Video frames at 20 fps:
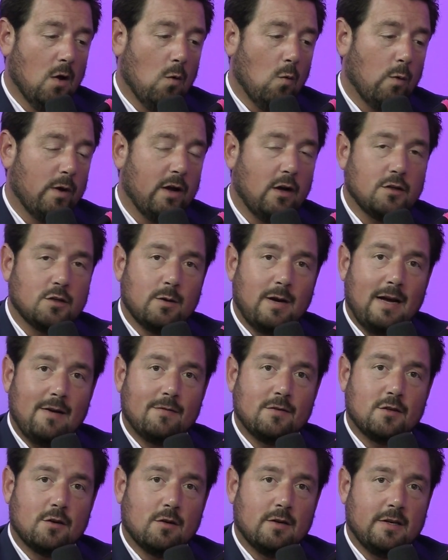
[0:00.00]
We also
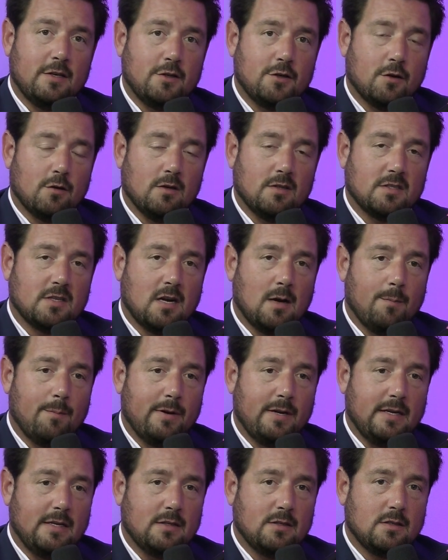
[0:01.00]
have certain insurance
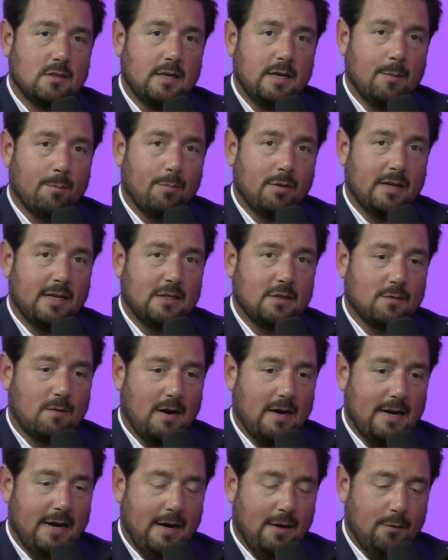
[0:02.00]
companies in place
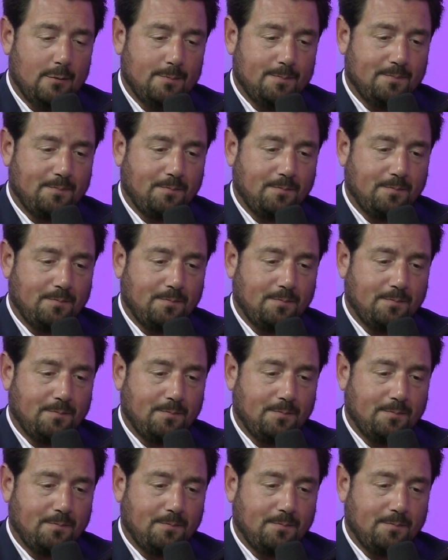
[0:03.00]
right now